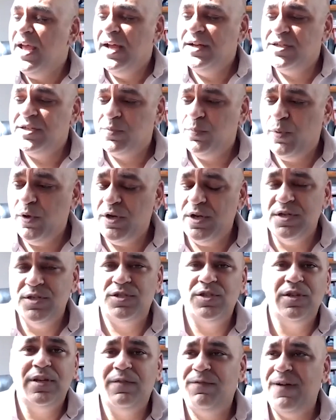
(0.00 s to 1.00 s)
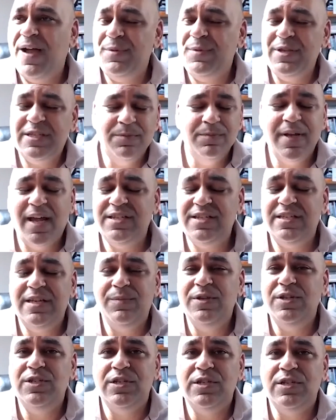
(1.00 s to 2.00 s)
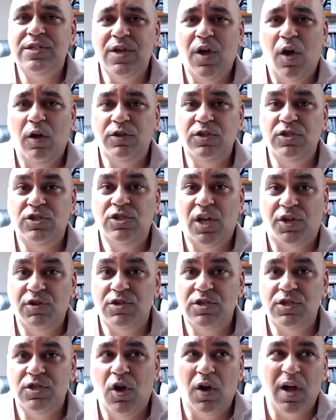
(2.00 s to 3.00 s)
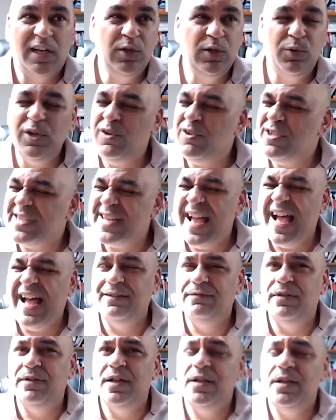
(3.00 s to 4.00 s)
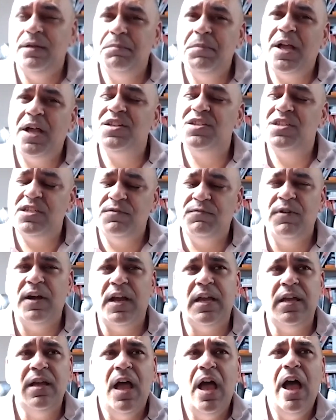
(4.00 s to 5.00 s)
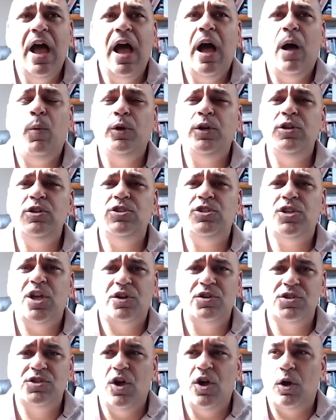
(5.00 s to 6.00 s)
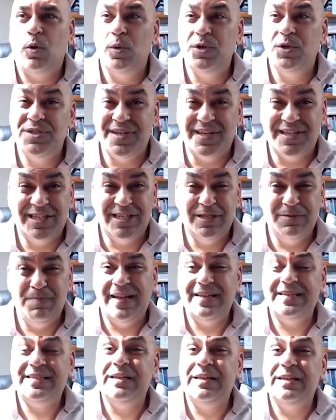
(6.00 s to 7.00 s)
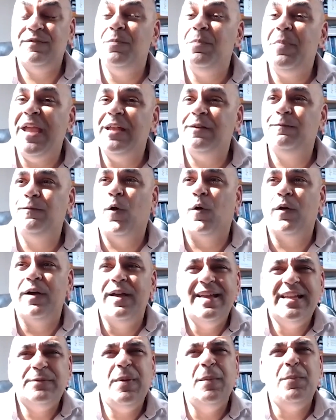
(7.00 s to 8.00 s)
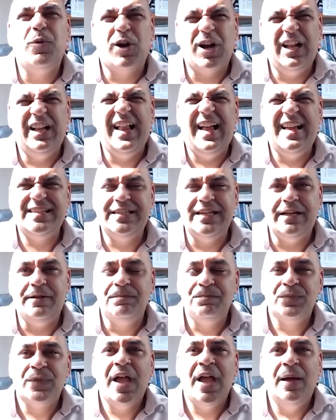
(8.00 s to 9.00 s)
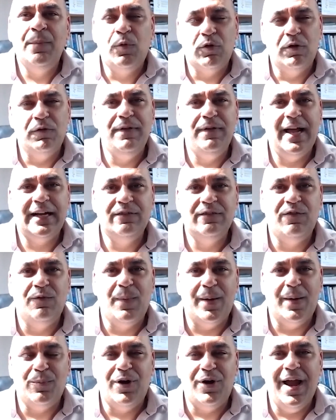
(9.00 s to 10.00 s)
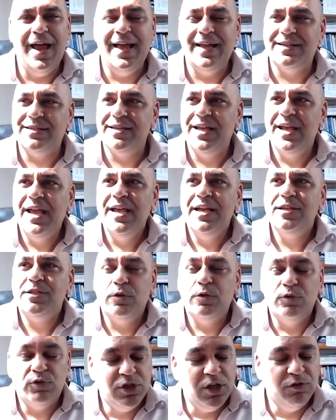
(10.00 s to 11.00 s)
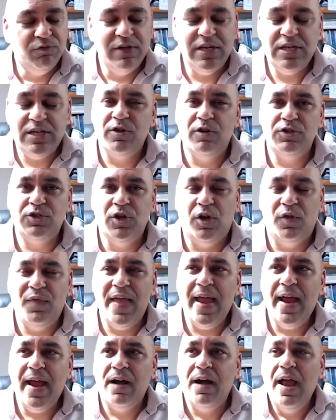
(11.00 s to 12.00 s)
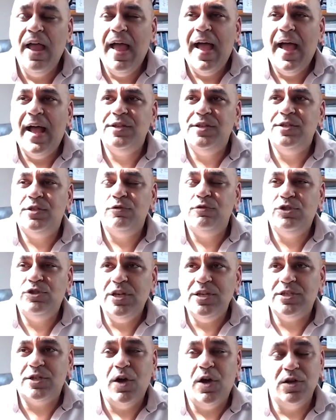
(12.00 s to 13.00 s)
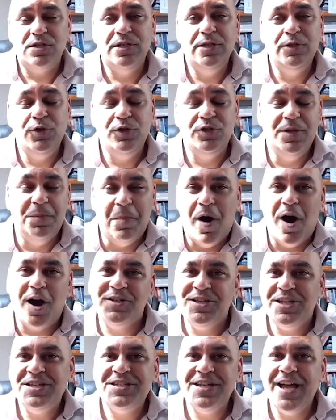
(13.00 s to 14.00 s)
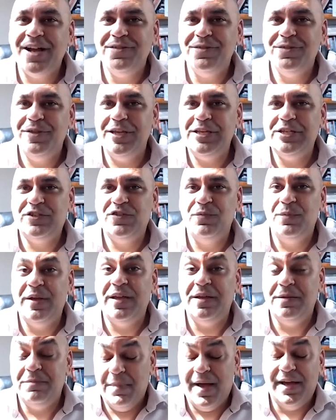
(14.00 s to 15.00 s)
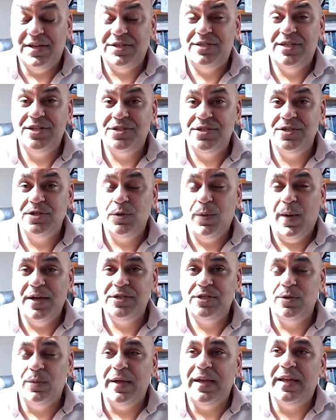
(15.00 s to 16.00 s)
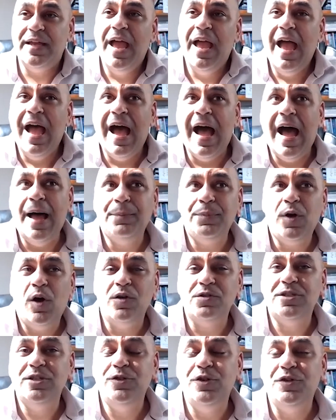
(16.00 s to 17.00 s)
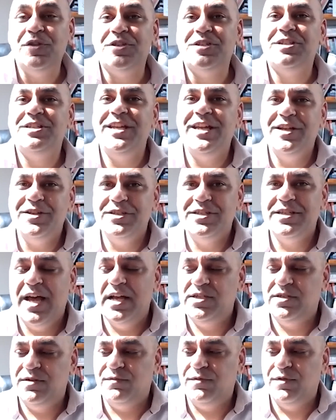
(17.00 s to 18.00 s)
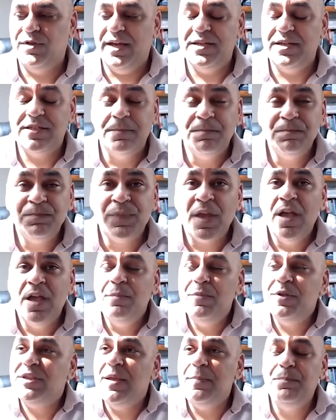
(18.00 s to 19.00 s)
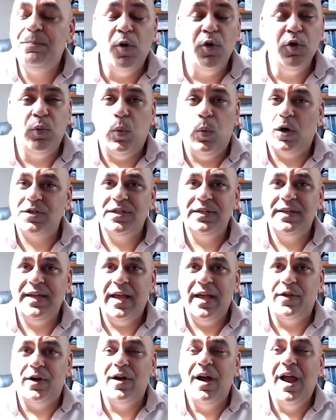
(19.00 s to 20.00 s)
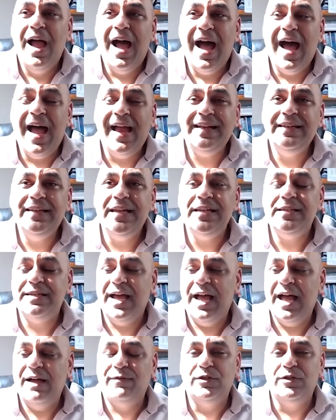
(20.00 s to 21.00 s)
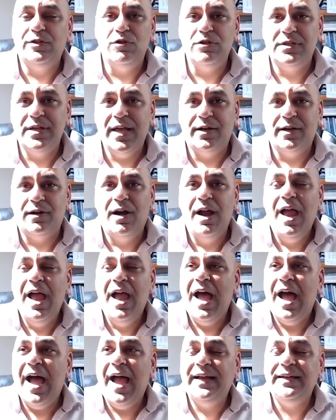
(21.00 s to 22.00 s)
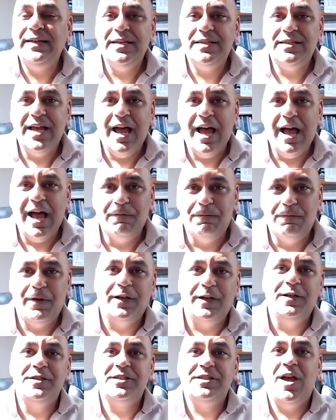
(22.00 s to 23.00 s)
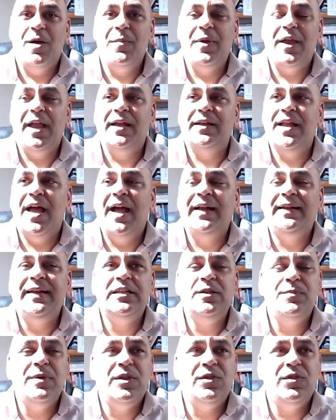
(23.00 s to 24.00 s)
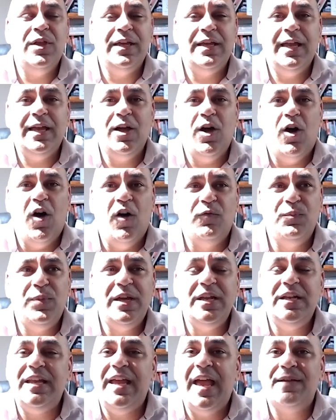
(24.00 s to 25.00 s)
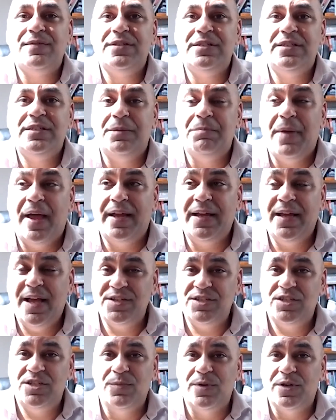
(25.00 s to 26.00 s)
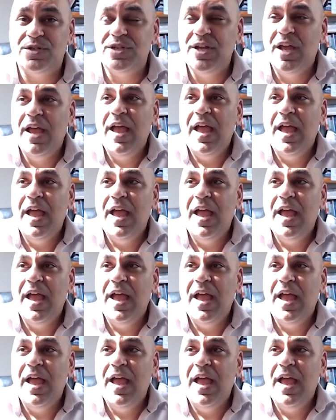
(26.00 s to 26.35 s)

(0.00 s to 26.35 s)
Just put it into, find me some nice images on Shutterstock. I don't want to use Canva because it's free. I want to use Shutterstock, which is expensive and paid for. It's a bit more classy and more reflective of my brand. So she'll research on there. And so she's constantly doing the marketing side of things for me, my assistant twice a week. I'm constantly doing the sales sides of things, but they both work together. I need to have a newsletter. I need to have funnels coming in. I need to be thinking of PDFs to send my customers.